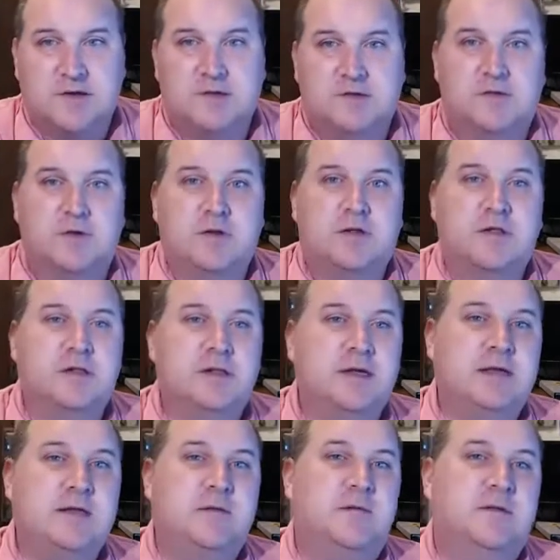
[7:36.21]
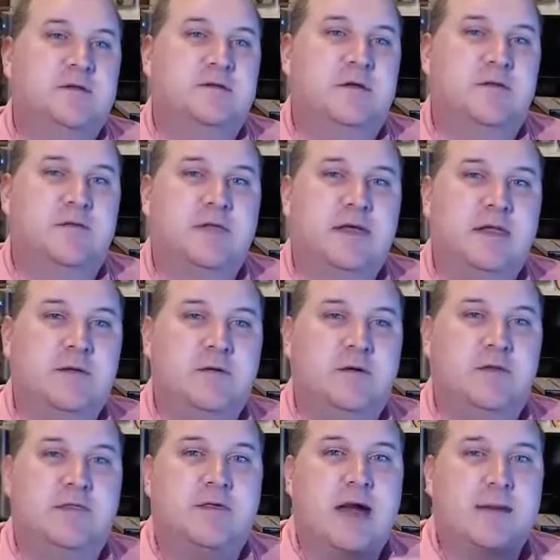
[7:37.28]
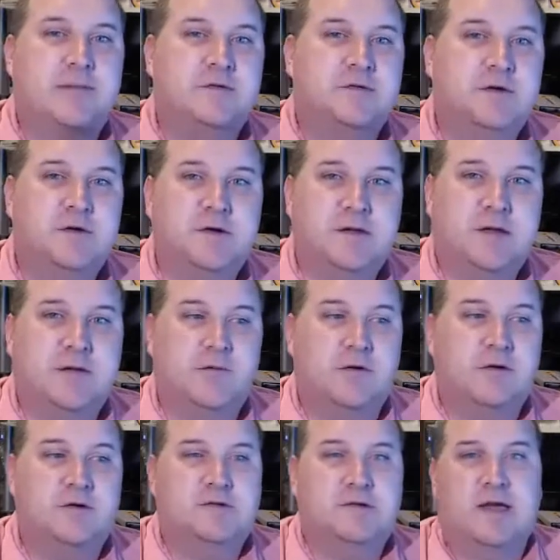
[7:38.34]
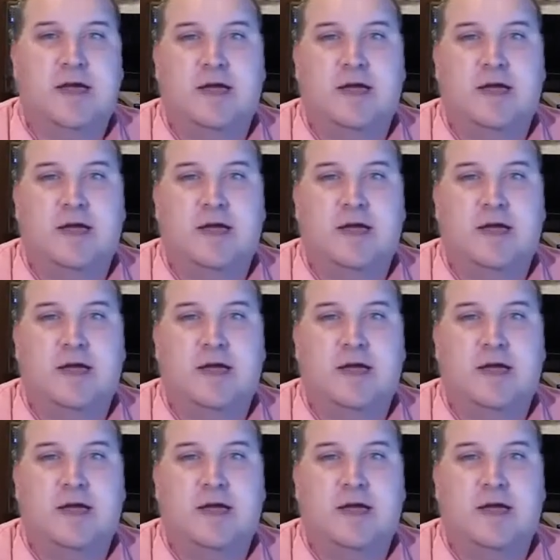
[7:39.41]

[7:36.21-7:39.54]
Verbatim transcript: So you lead instead of leading with the opportunity where you say,